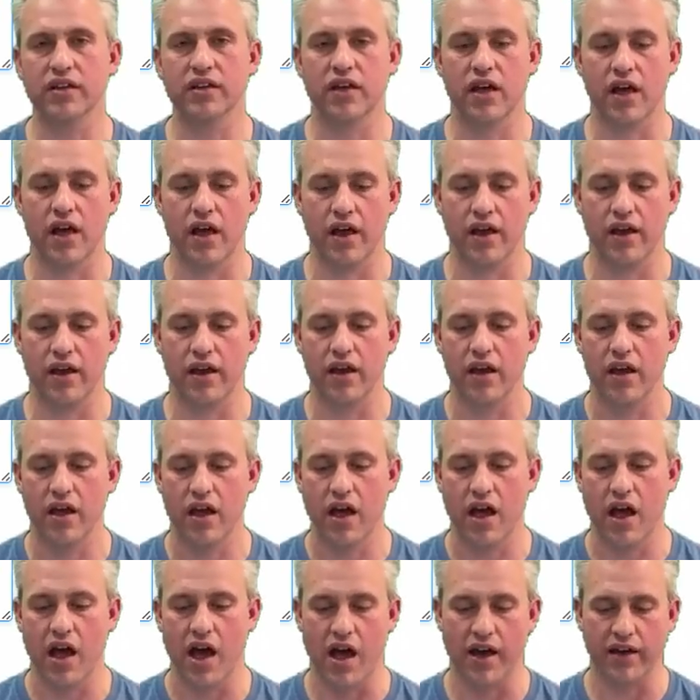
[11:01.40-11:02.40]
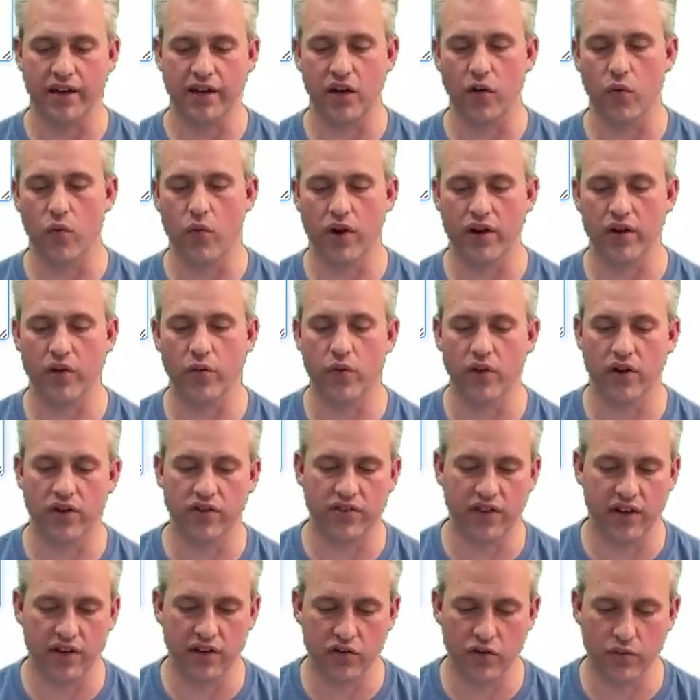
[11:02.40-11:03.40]
done. What do you want to
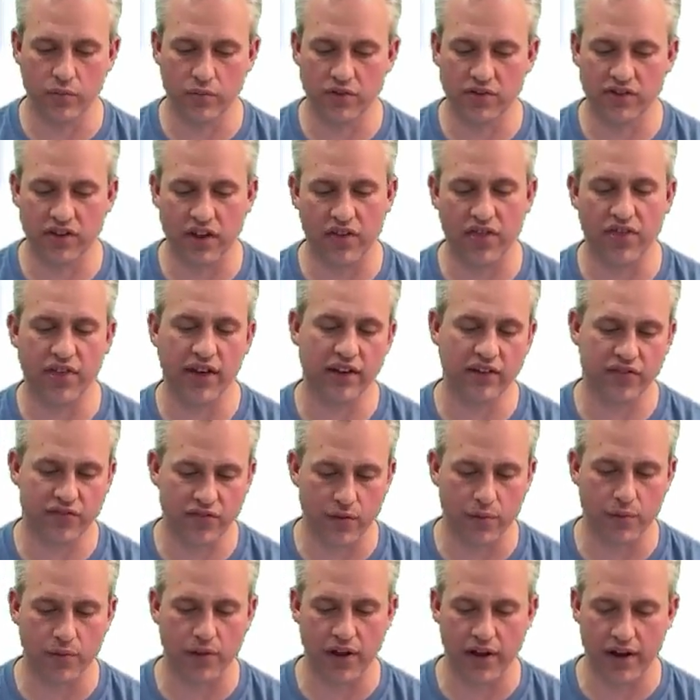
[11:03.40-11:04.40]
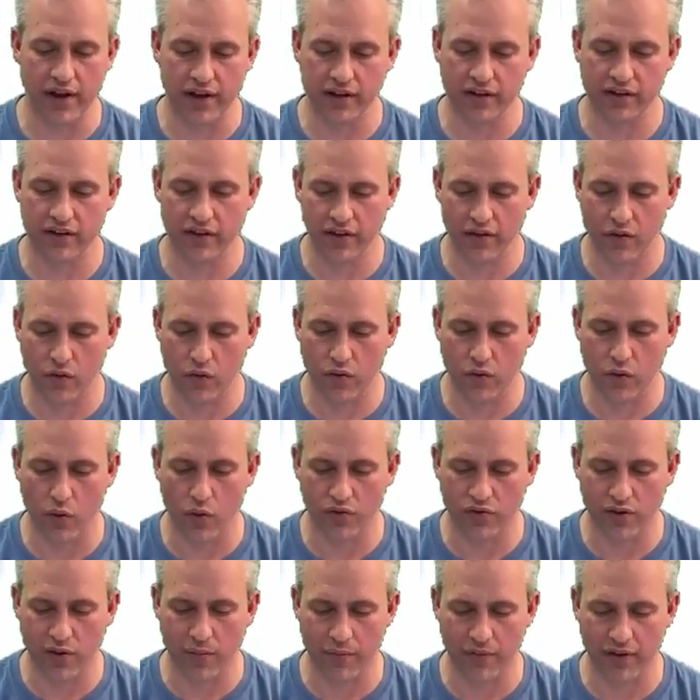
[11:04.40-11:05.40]
say to them? You say thanks for playing or
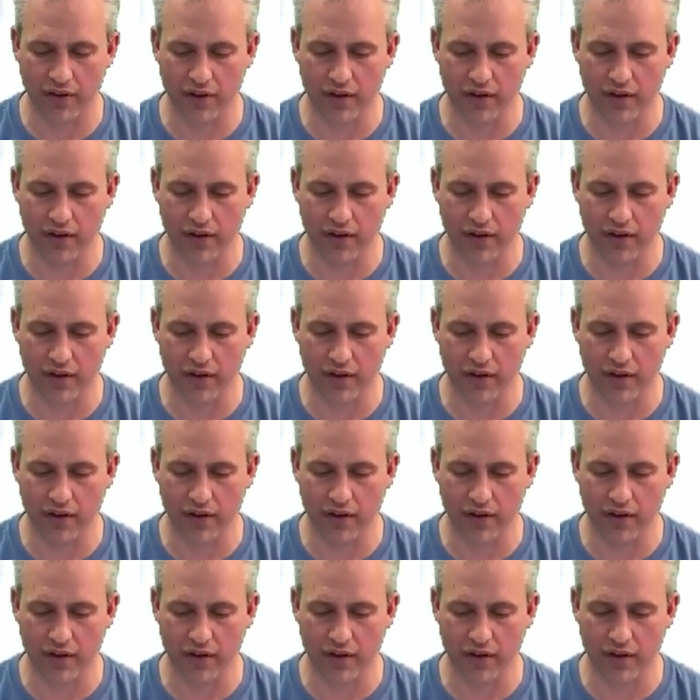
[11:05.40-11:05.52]
something